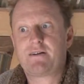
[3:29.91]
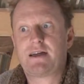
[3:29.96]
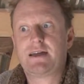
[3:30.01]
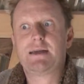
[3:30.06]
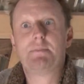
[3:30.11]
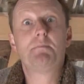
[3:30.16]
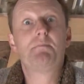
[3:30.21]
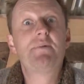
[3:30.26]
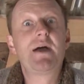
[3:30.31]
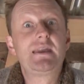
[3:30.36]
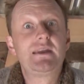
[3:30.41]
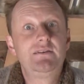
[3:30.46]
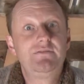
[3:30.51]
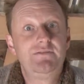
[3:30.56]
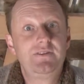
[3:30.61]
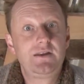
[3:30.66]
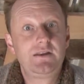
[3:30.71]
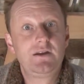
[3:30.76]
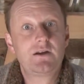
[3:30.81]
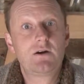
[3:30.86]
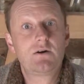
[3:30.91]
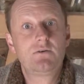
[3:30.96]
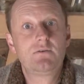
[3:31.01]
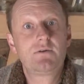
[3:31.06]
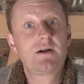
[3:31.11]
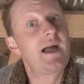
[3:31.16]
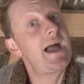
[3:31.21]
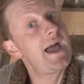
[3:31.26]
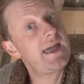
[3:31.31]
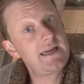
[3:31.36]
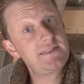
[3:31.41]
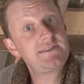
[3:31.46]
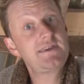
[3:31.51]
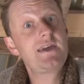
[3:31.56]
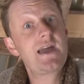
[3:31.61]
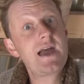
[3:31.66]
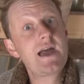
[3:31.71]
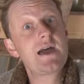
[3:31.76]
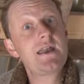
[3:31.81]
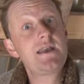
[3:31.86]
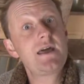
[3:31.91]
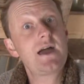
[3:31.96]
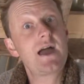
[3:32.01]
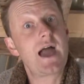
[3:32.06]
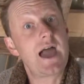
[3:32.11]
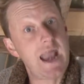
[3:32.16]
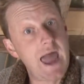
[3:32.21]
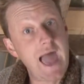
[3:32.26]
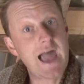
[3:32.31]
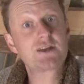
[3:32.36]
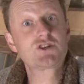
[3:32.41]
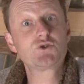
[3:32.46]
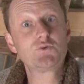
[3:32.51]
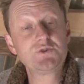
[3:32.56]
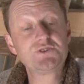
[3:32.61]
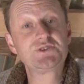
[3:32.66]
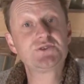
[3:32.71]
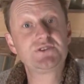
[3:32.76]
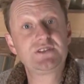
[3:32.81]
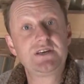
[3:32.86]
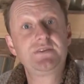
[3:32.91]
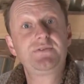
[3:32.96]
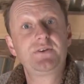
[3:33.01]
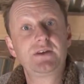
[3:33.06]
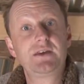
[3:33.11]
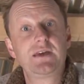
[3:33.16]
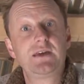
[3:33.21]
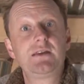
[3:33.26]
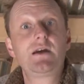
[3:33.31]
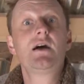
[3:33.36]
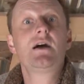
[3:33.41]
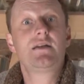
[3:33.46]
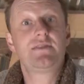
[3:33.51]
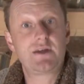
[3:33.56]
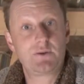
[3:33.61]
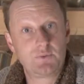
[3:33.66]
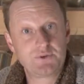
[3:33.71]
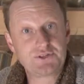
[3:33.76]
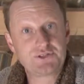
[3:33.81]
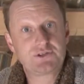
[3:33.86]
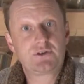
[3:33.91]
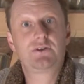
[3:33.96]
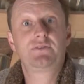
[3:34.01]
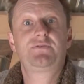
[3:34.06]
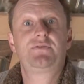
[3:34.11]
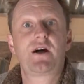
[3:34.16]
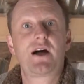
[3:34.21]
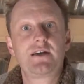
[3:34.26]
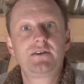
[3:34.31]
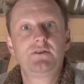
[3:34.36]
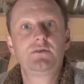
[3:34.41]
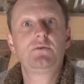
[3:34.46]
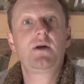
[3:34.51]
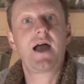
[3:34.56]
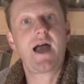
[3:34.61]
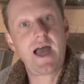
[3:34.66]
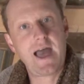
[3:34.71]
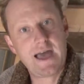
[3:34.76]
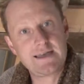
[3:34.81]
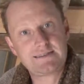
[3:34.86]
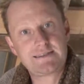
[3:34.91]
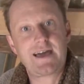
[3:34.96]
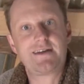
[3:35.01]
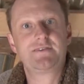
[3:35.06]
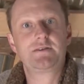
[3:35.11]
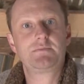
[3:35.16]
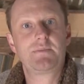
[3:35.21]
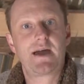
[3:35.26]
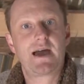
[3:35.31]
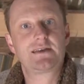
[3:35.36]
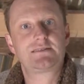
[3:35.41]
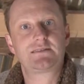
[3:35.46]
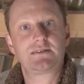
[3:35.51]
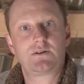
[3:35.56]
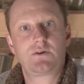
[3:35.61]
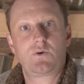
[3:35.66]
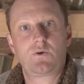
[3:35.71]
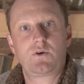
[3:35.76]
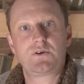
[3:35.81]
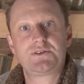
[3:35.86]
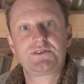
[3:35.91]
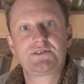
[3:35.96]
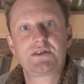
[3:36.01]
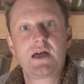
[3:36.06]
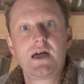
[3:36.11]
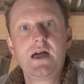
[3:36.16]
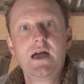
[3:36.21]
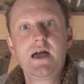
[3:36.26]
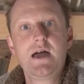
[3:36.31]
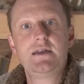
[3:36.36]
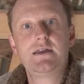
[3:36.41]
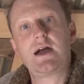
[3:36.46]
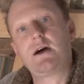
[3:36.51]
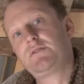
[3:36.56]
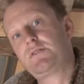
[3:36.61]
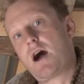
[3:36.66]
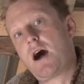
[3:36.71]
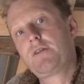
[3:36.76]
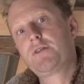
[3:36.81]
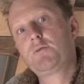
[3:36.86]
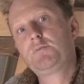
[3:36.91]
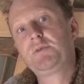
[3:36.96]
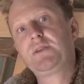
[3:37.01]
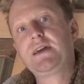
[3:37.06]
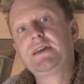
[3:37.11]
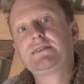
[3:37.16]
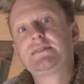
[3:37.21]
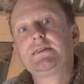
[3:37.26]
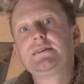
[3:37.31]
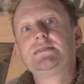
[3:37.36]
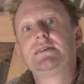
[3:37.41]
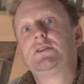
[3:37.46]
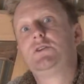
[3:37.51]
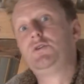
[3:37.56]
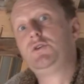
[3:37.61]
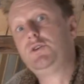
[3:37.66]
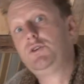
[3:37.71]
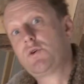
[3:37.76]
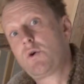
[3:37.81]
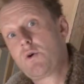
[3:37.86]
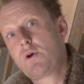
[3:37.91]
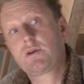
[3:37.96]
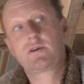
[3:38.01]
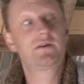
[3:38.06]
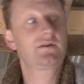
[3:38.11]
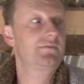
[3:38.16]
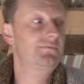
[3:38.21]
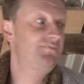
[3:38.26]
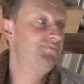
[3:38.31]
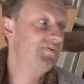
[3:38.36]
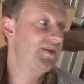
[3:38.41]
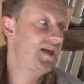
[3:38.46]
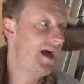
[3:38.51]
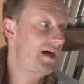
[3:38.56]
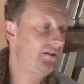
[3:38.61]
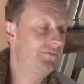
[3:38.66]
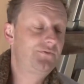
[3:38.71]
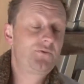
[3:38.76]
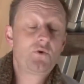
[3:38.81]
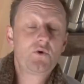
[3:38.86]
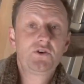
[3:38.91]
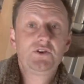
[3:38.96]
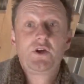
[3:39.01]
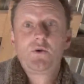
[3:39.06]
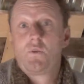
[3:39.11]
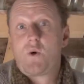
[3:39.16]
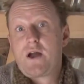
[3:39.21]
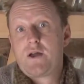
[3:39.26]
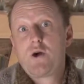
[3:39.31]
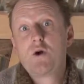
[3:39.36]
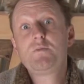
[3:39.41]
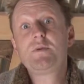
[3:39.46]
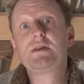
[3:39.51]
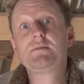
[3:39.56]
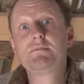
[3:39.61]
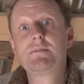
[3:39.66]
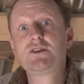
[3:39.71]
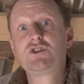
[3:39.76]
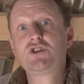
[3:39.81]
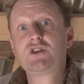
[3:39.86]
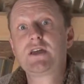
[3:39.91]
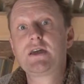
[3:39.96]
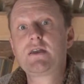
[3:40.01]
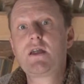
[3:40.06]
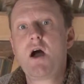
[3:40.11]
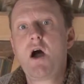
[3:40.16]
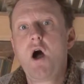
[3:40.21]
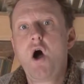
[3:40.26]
embedded video, and at the end, an actual certificate that will certify you as having passed the course. Now, other places in New York, California, Wyoming, Michigan